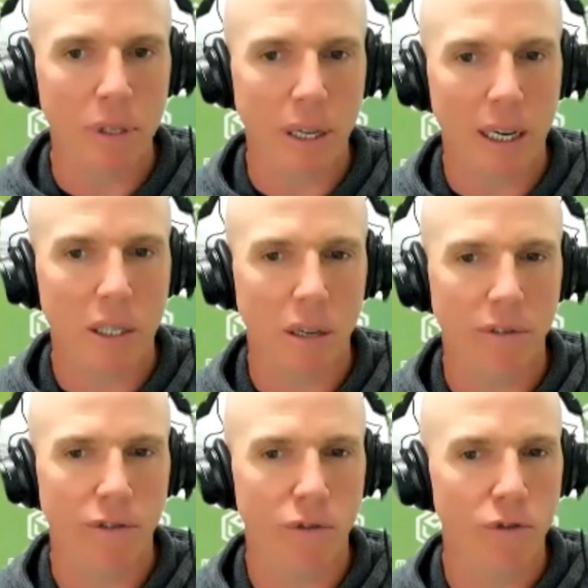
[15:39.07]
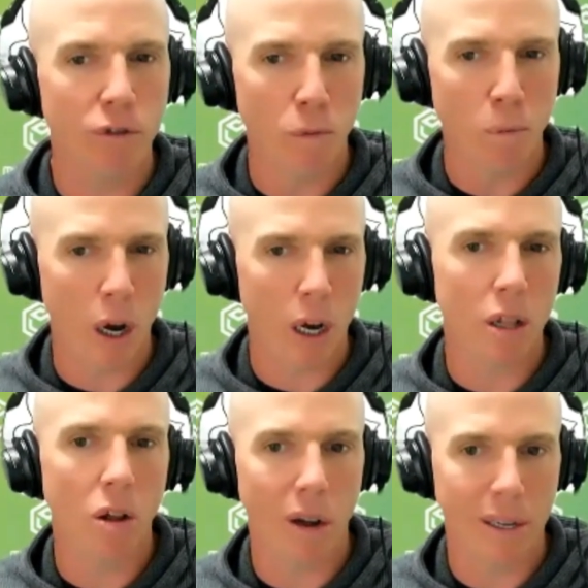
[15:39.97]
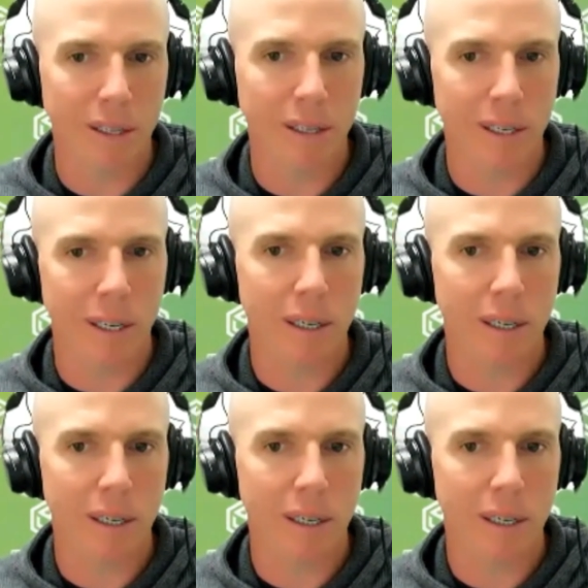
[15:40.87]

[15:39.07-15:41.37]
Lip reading: is actually for my clients, isn't it?